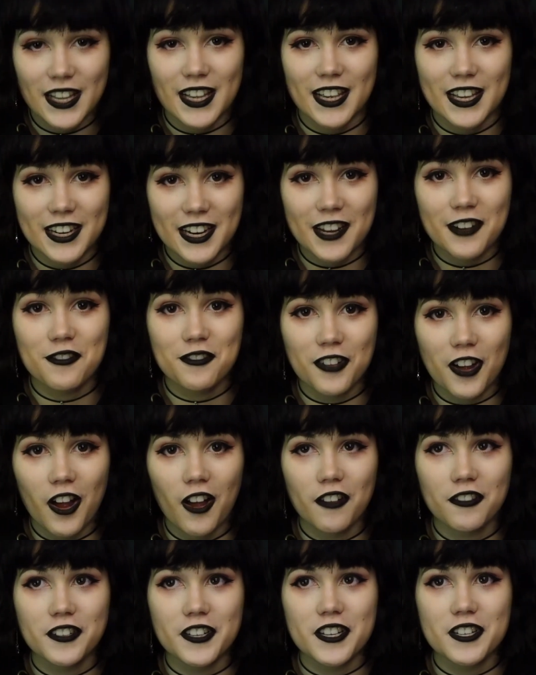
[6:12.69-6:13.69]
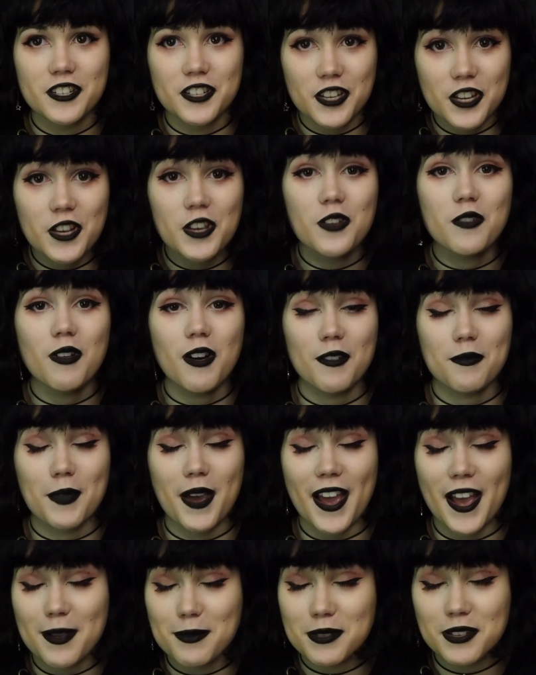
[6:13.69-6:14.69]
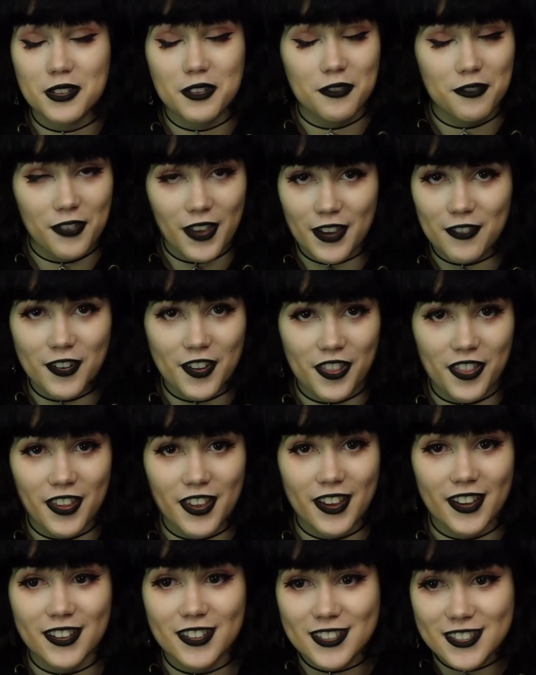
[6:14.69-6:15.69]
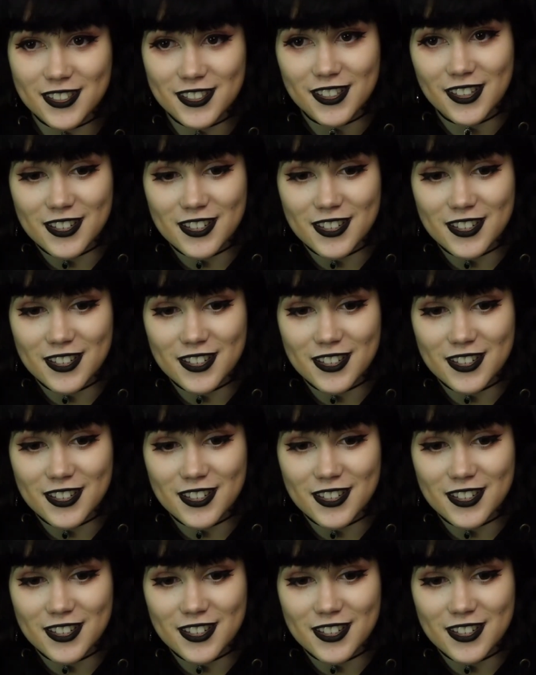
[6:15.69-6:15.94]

It involved 2 of my absolute favorite things,